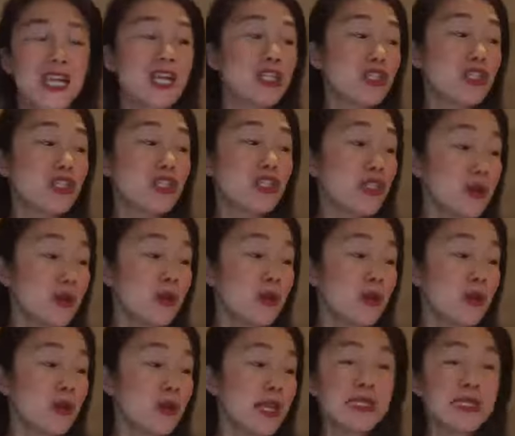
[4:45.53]

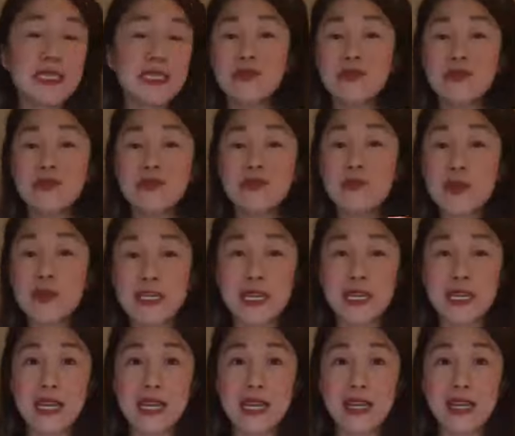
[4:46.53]
So instead of me
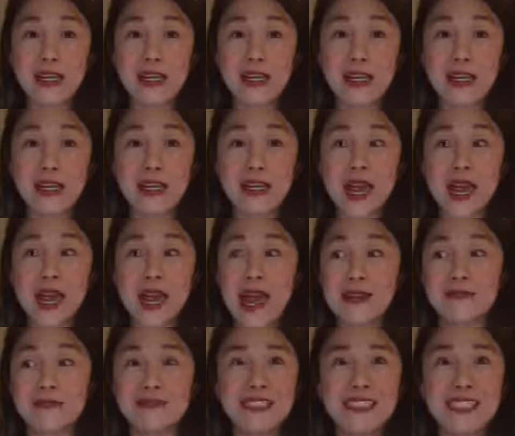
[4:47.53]
sitting here
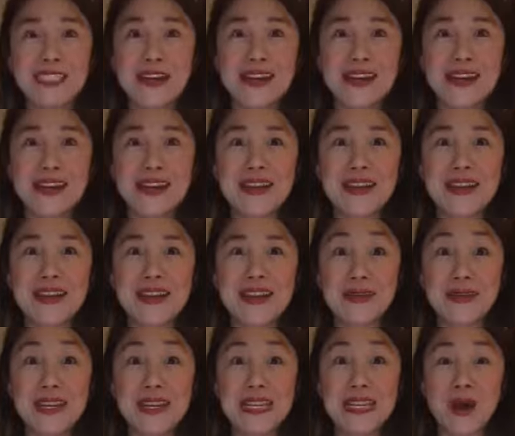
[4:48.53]
and staring at the
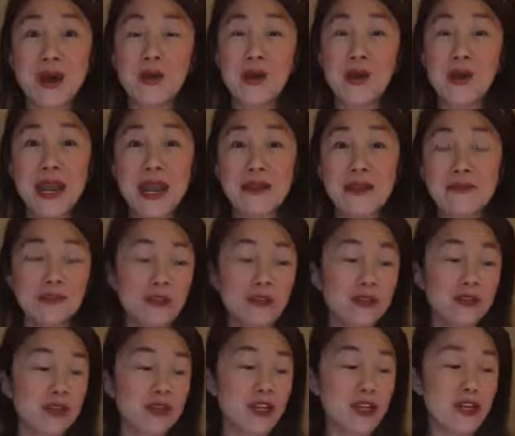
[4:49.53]
screen while we wait
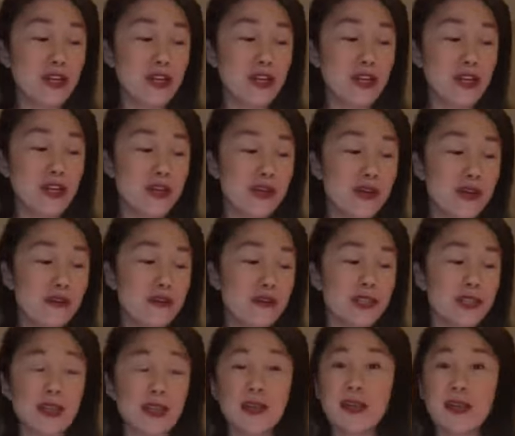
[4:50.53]
for
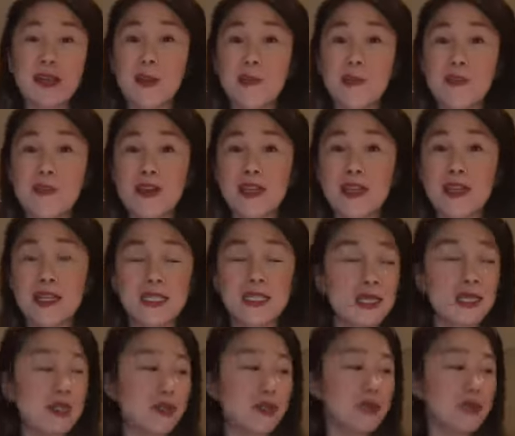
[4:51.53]
you to get comfy and
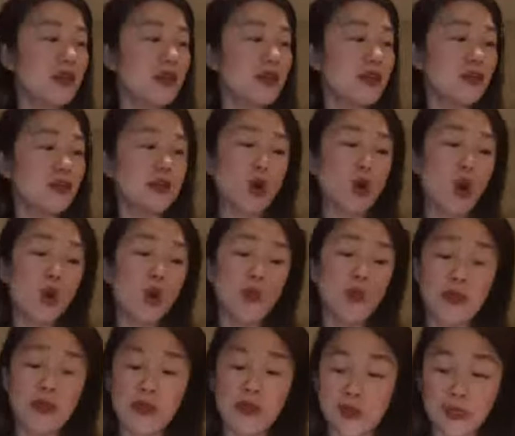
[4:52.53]
get settled, I thought I'd
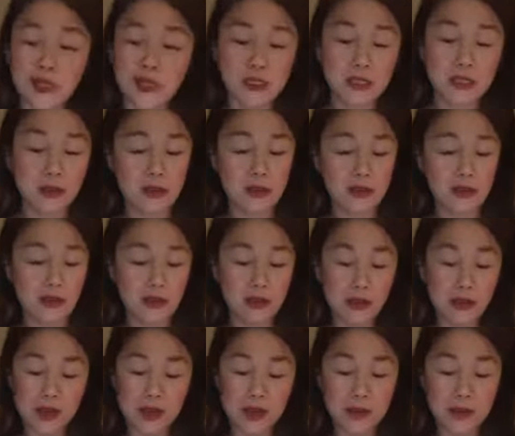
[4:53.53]
open this with